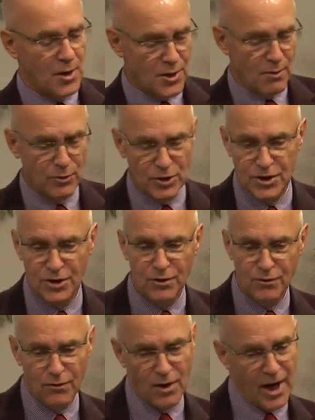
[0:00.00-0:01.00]
Number
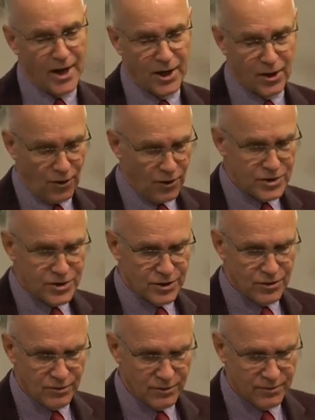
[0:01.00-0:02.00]
two, I encourage
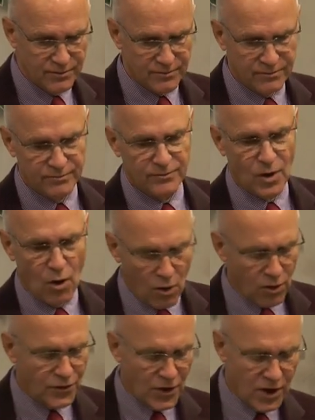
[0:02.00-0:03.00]
you,
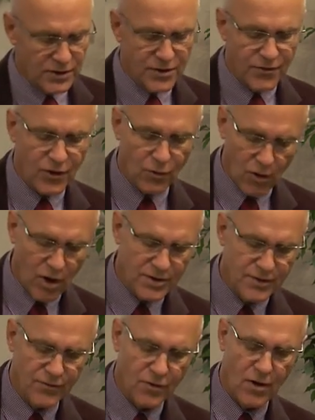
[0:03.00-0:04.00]
hold on to the
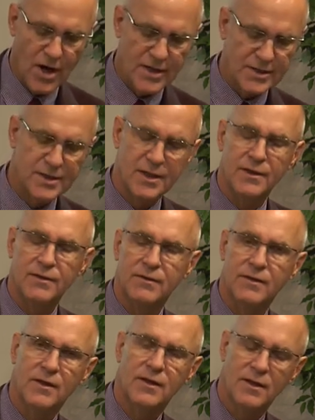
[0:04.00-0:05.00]
cross of Christ.
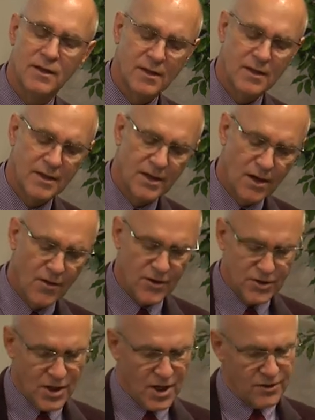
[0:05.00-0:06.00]

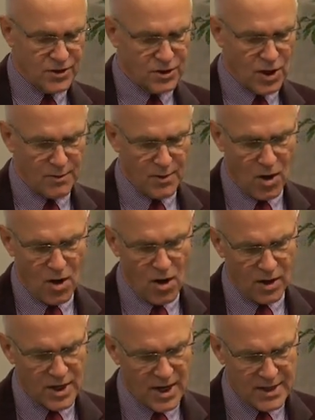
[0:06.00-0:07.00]
There's going to be all
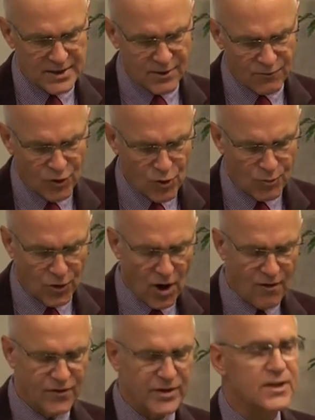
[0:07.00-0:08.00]
kinds of new
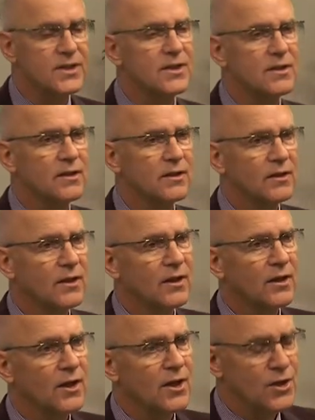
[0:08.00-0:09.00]
prophets,
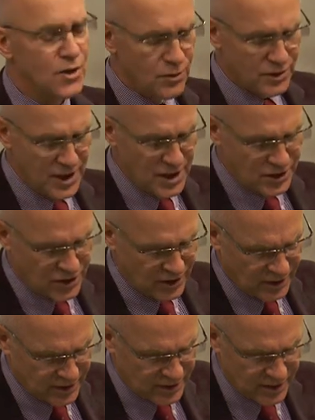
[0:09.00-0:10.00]
new
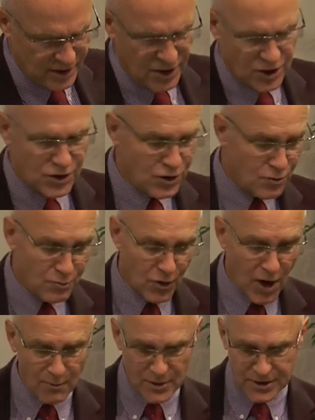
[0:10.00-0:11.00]
teachings, new
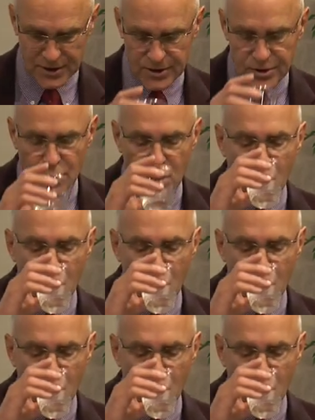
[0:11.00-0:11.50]
promises.